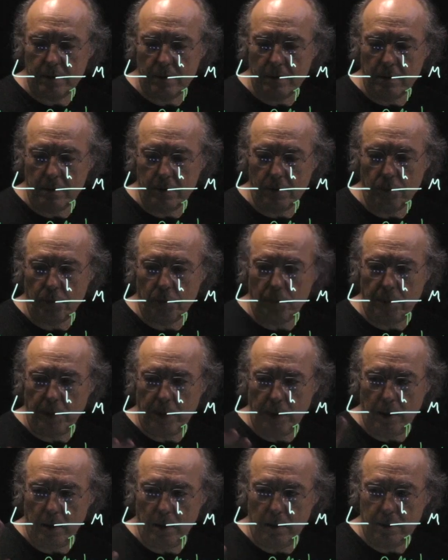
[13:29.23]
there would
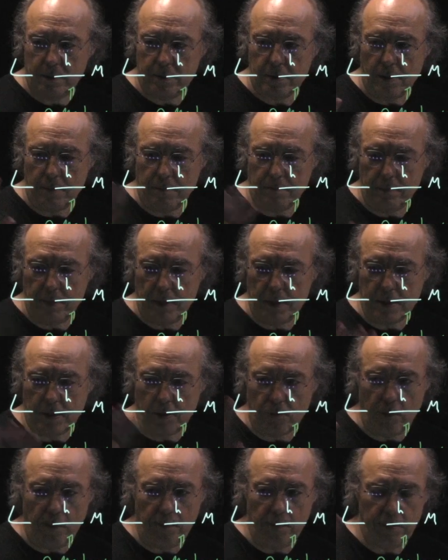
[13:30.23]
be some
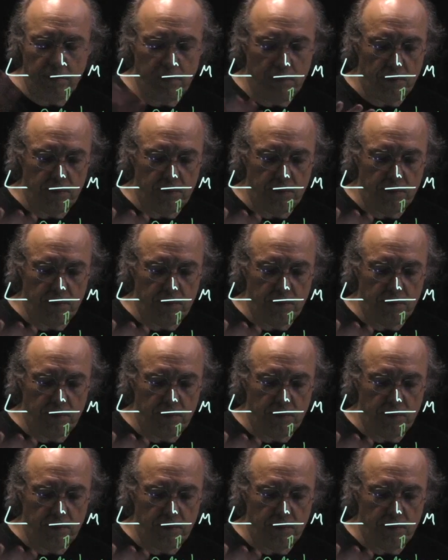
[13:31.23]
disagreement